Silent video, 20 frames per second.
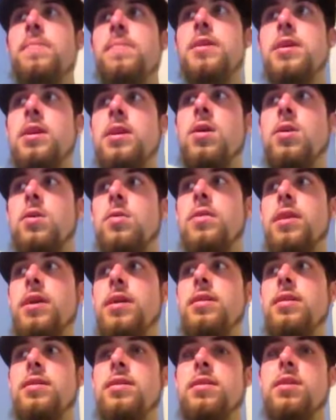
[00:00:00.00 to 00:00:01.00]
You know,
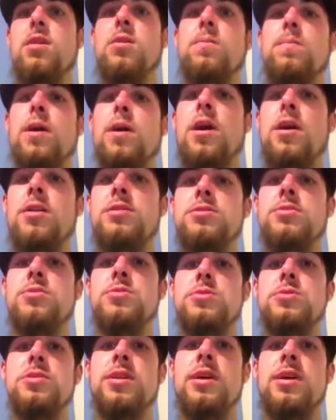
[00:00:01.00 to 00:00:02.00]
that the
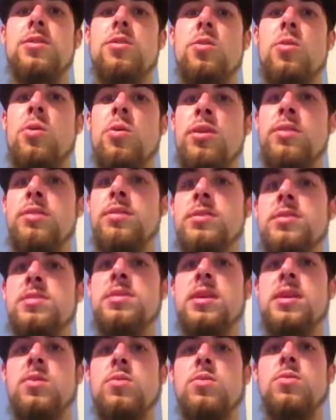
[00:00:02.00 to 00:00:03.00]
apostles, they anointed the
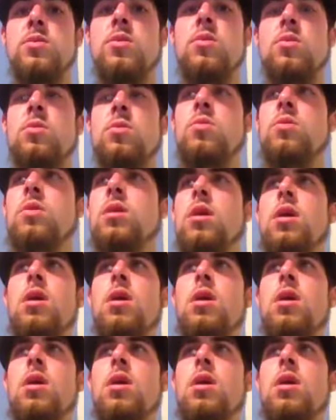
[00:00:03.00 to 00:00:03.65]
sick with oil.